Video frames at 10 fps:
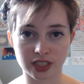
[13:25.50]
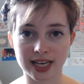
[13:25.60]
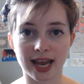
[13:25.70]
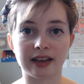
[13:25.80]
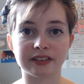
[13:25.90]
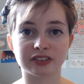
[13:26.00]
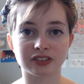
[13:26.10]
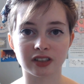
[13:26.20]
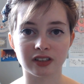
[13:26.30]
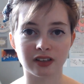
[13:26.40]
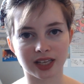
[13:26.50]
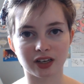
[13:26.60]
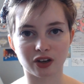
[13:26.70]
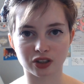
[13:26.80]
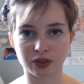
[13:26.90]
text. Then
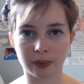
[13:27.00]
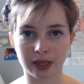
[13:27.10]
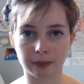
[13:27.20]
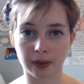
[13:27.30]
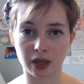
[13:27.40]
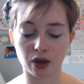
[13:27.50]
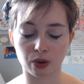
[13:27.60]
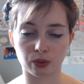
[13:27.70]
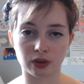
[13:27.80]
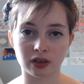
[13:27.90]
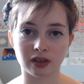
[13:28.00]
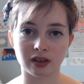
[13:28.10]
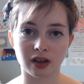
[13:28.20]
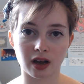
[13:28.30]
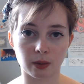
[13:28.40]
I got to pick my own
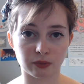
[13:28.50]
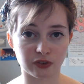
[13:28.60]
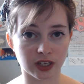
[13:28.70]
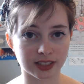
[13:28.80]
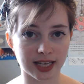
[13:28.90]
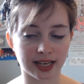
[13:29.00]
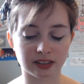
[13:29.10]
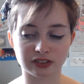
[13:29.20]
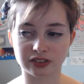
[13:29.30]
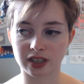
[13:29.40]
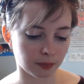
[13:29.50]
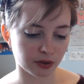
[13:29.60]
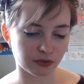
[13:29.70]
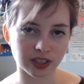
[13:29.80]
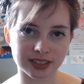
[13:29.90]
third text.
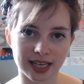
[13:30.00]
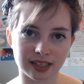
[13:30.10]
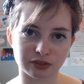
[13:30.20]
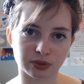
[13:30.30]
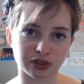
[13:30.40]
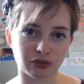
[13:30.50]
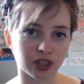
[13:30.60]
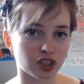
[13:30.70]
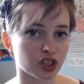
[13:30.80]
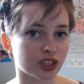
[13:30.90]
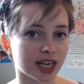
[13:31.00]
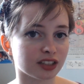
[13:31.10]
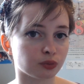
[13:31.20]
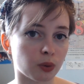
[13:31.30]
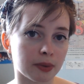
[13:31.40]
My third text was The French
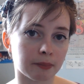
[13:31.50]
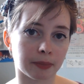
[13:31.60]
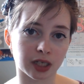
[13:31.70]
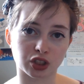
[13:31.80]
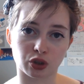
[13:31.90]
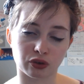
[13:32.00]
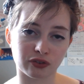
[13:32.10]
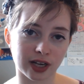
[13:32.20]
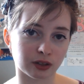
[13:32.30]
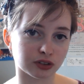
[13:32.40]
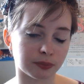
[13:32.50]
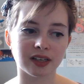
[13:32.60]
Lieutenant's Woman by John Fowle.